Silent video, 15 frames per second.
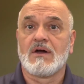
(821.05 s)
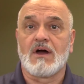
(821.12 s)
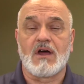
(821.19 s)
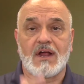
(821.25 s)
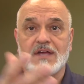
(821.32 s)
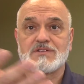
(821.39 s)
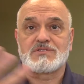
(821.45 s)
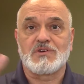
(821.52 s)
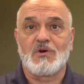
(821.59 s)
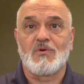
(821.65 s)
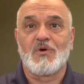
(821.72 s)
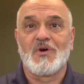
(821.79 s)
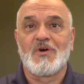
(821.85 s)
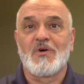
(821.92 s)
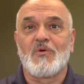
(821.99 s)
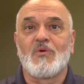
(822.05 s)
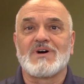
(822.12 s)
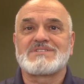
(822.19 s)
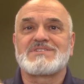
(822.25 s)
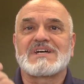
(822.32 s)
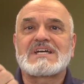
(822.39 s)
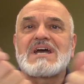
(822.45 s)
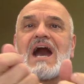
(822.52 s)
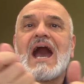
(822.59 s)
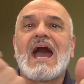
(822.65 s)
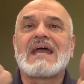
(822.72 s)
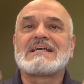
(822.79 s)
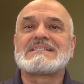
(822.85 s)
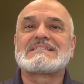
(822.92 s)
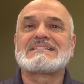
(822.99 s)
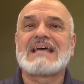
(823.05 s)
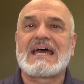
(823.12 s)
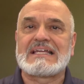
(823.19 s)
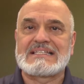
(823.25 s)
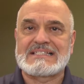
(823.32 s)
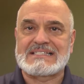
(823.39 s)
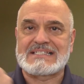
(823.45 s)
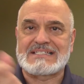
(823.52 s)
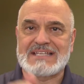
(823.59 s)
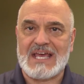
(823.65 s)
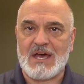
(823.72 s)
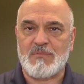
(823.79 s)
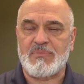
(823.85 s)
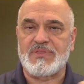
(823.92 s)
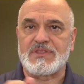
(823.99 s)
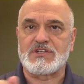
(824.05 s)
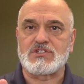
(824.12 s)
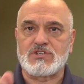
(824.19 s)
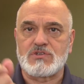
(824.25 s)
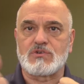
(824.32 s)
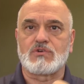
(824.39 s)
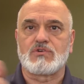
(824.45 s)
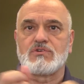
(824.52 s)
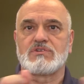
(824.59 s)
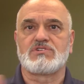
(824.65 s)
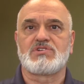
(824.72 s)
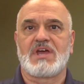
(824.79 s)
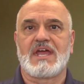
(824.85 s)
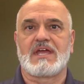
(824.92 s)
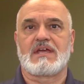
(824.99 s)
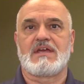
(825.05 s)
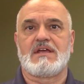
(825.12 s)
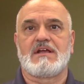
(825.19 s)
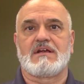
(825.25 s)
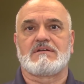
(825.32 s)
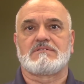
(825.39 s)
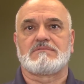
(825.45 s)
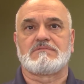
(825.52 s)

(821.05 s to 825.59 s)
All right, so What's a Kaizen step that you could take here?